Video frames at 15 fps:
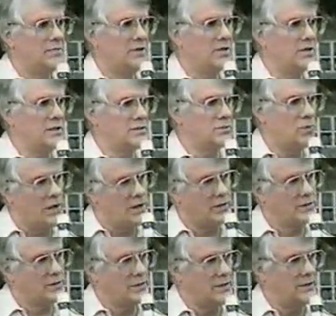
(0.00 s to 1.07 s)
because
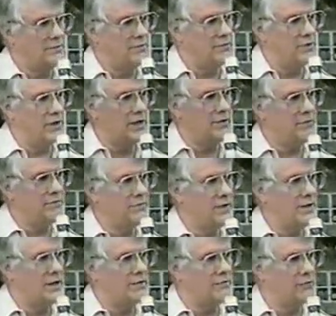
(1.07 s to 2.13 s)
water is a, a very
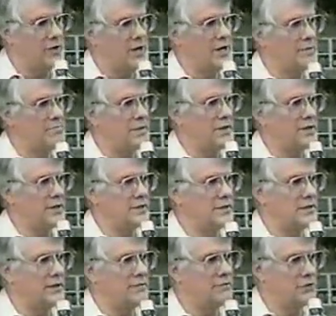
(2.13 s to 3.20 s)
uh, free and abundant
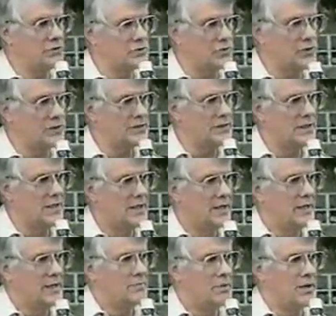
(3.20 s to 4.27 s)
uh, fuel source.
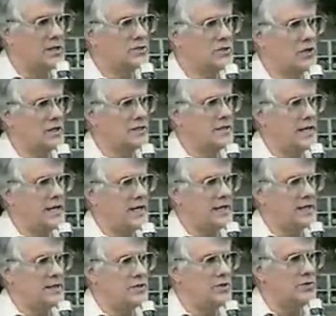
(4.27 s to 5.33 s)
But it's going to
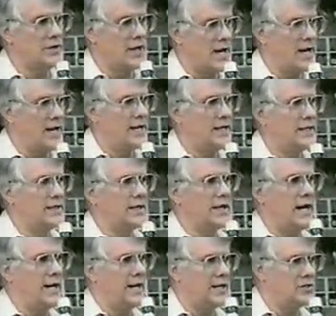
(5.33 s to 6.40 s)
take you and I and the
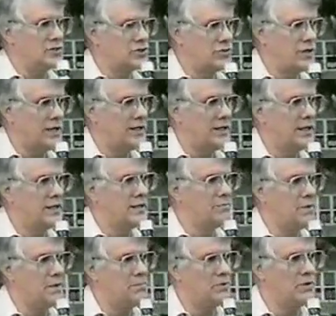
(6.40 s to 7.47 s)
guy down the street and
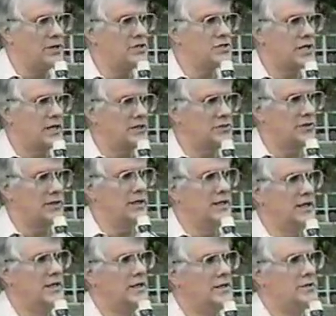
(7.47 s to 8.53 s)
the people in each
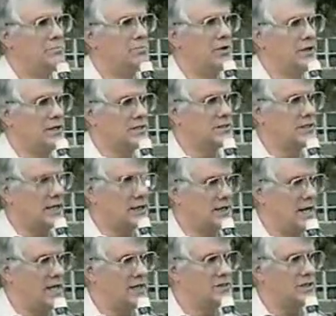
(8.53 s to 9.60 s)
country to bring this
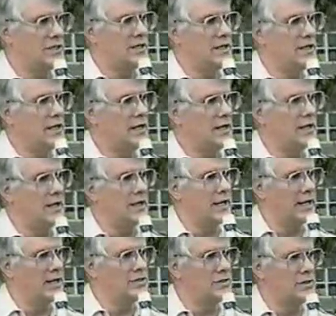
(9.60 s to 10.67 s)
technology
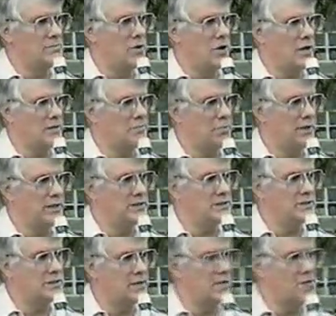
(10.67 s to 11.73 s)
uh, into the
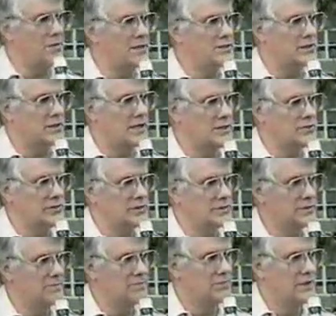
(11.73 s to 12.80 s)
marketplace to stabilize our countries.